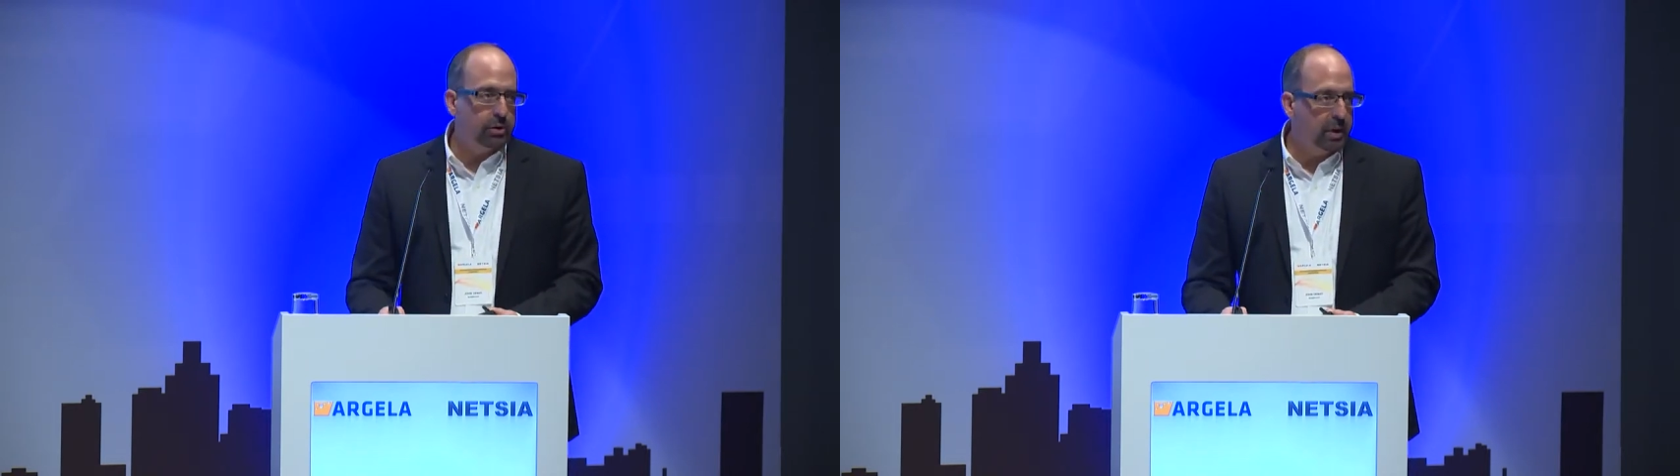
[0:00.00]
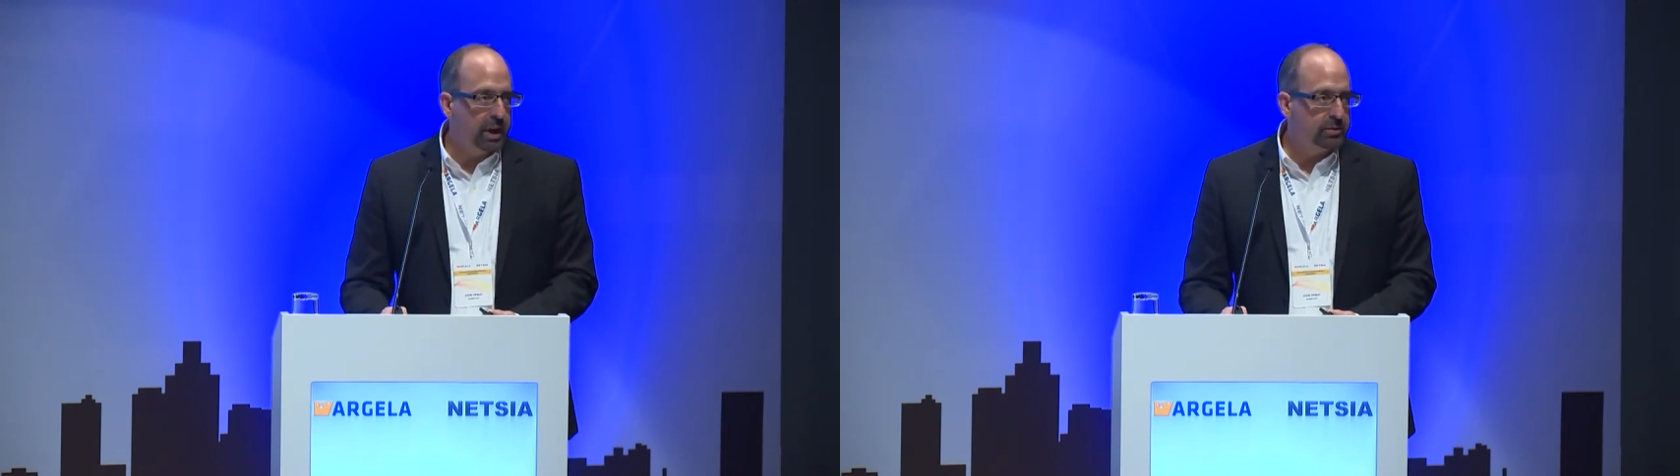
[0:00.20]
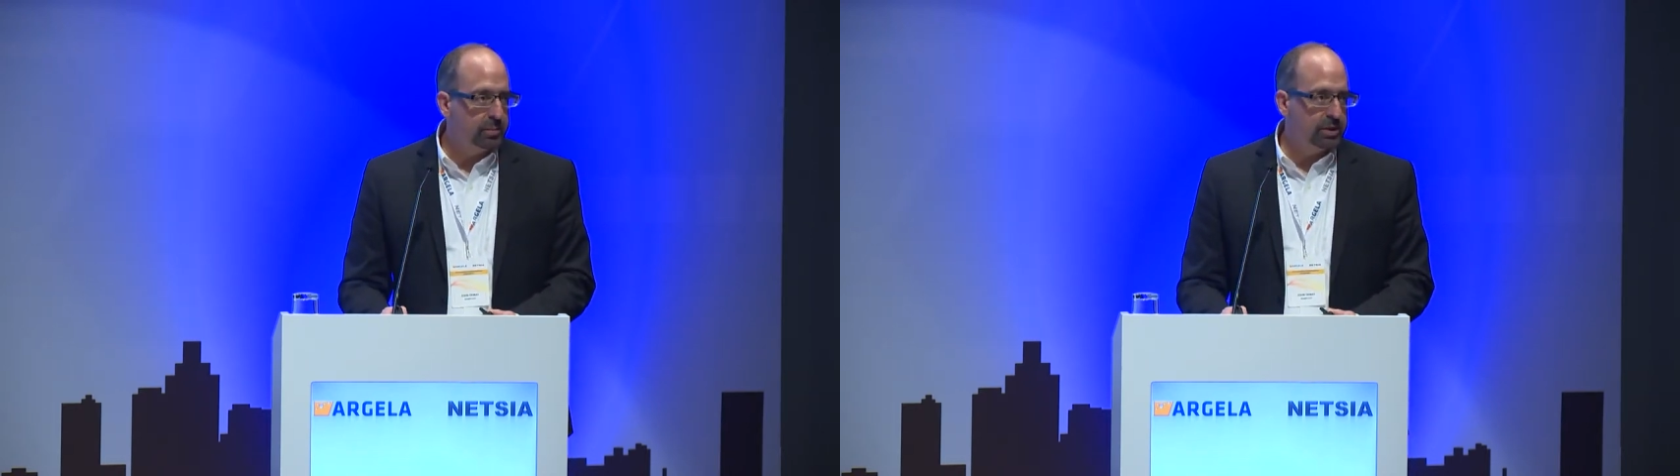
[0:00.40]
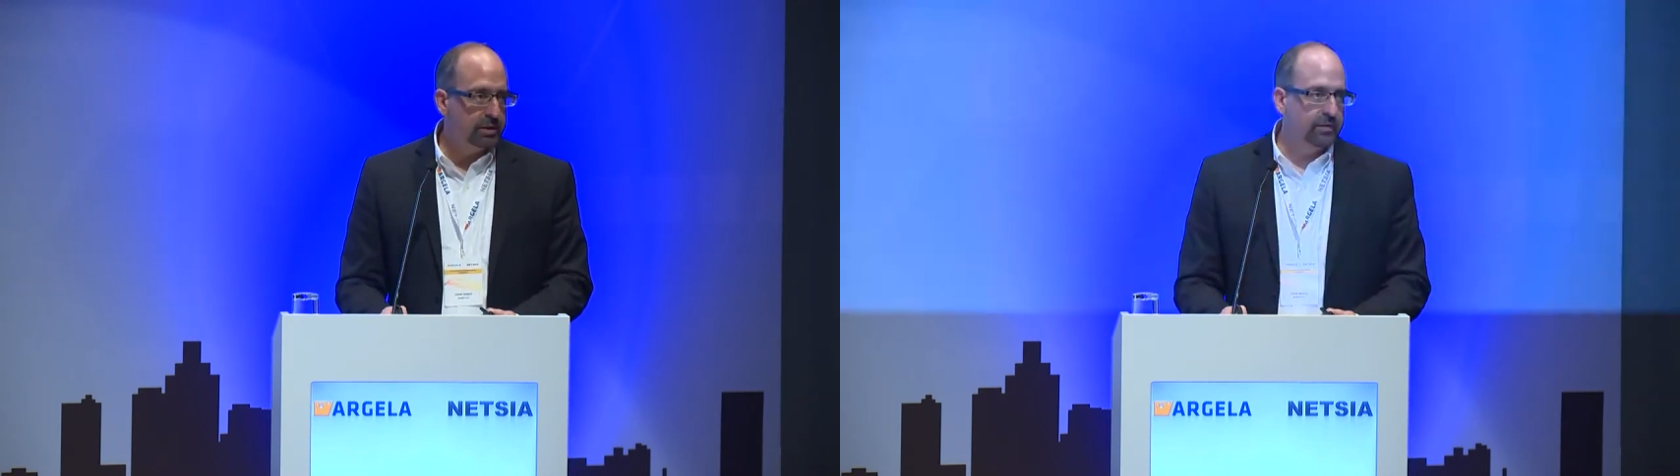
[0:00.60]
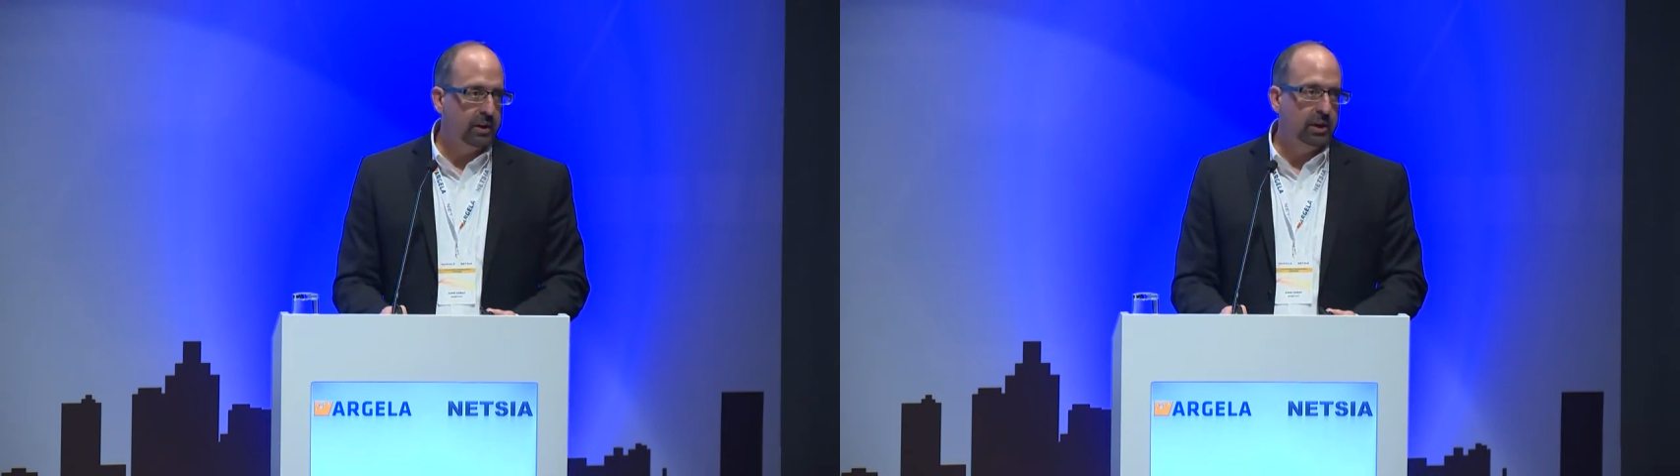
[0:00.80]

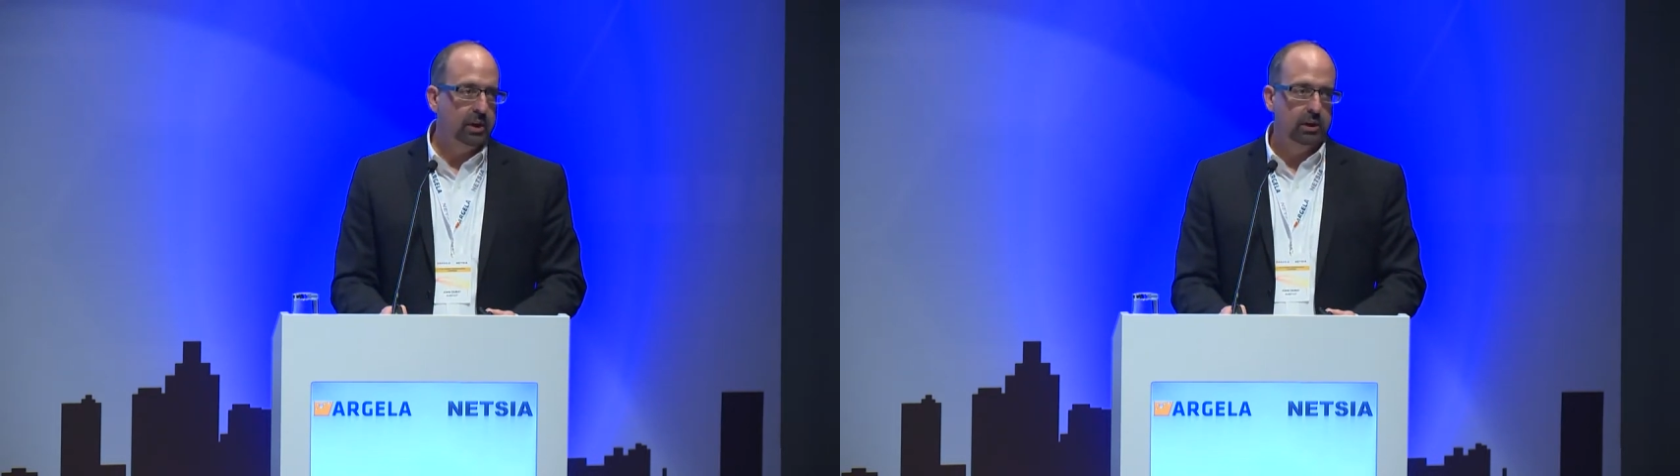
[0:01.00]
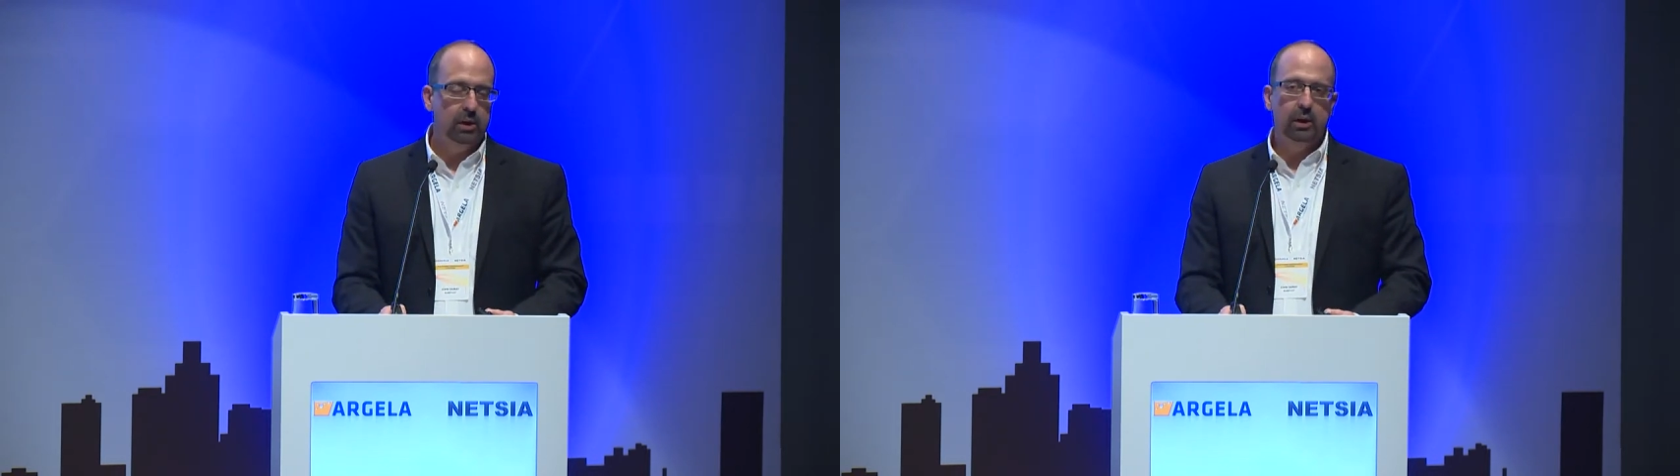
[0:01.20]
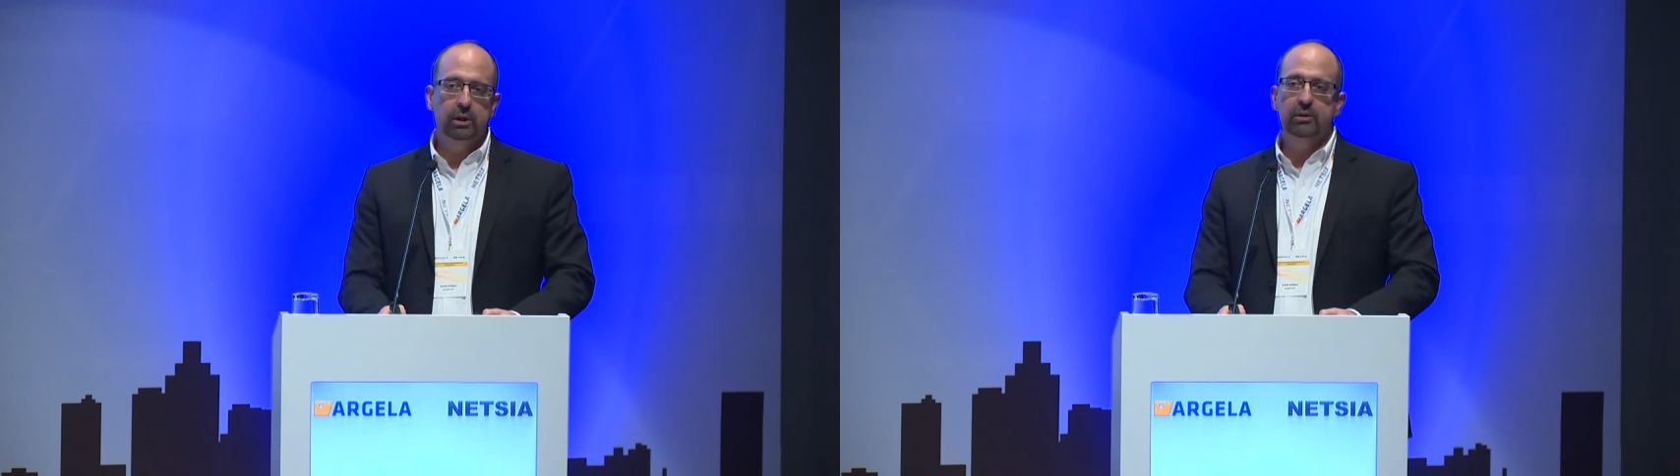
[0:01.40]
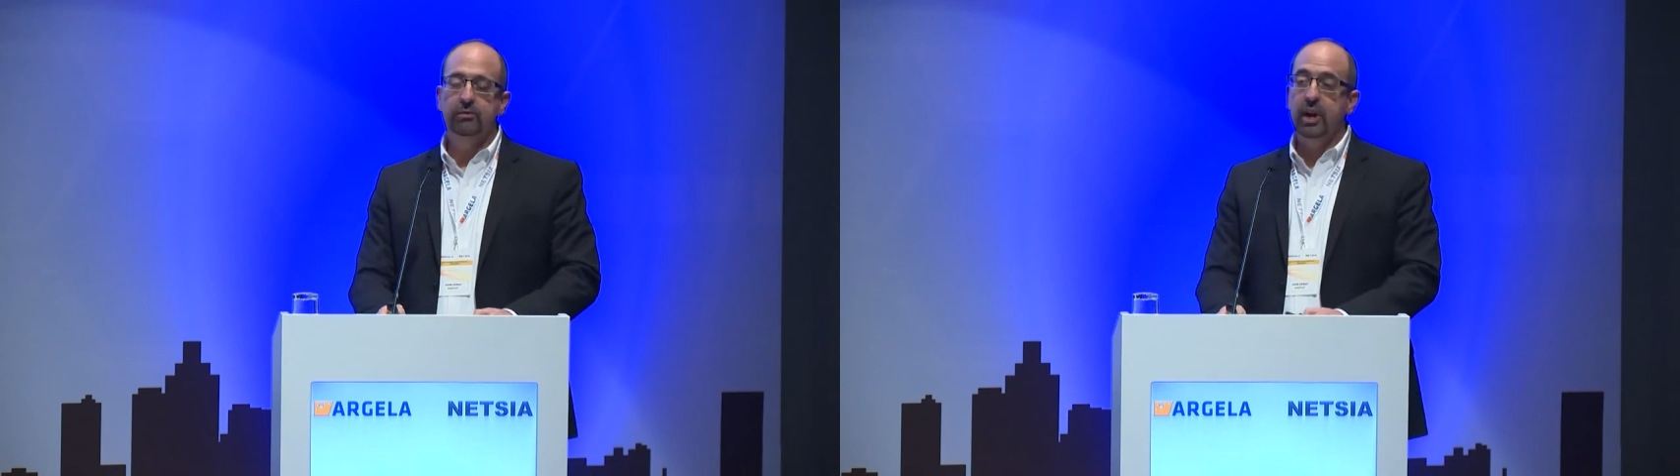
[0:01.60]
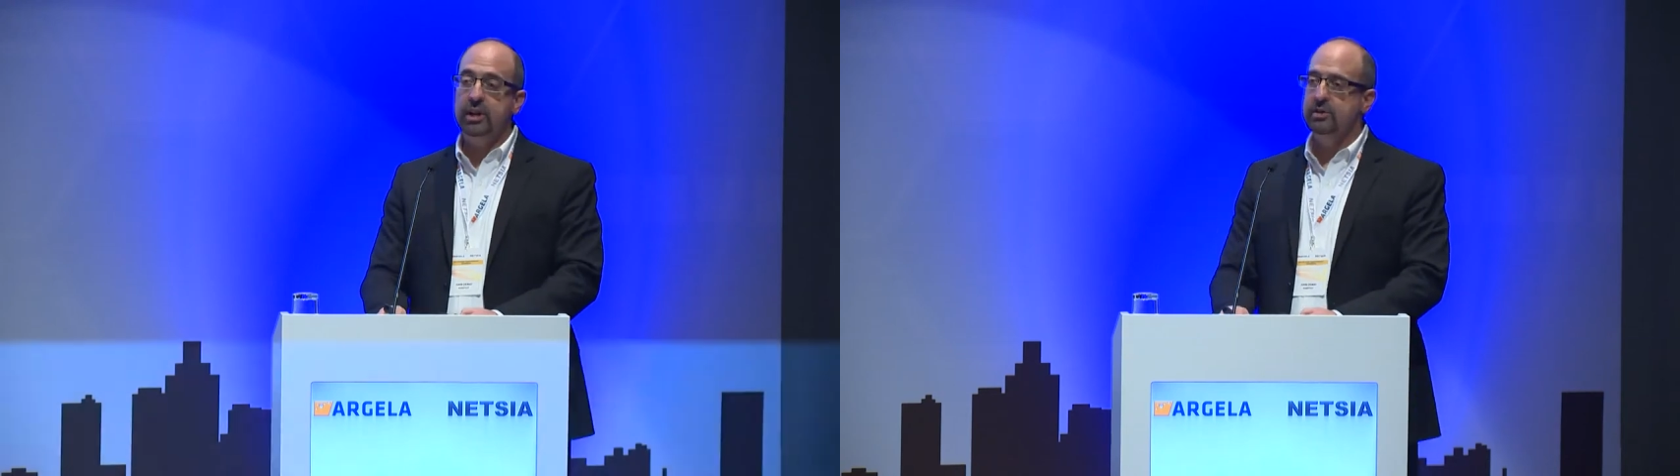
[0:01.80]
domain-specific
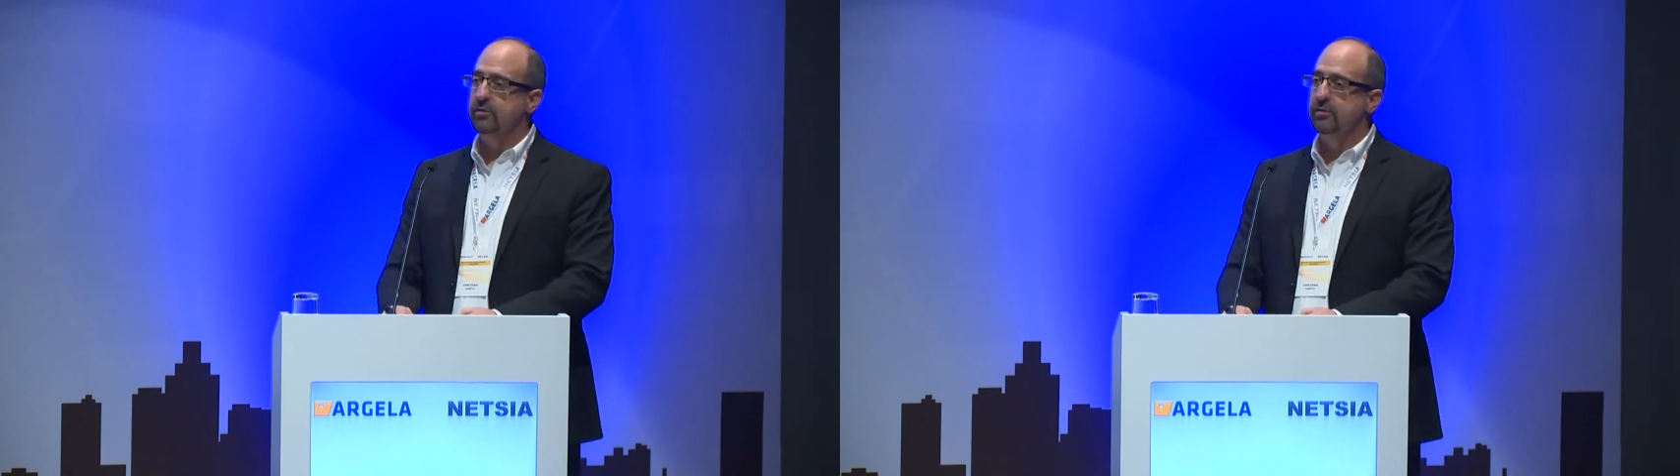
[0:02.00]
device